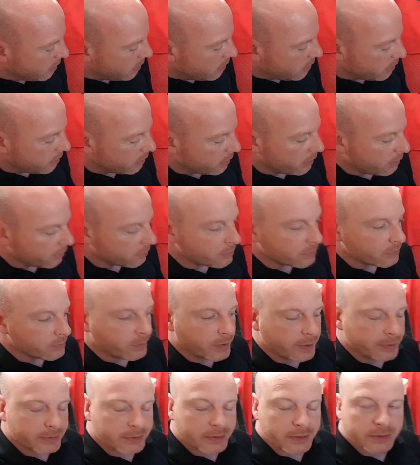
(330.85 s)
and they are
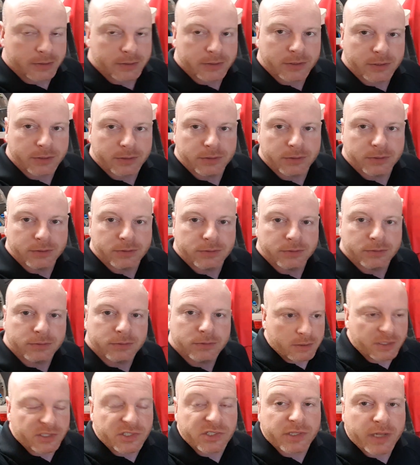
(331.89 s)
welded to
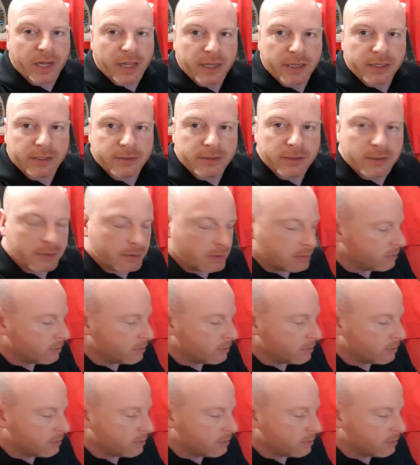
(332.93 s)
the stand.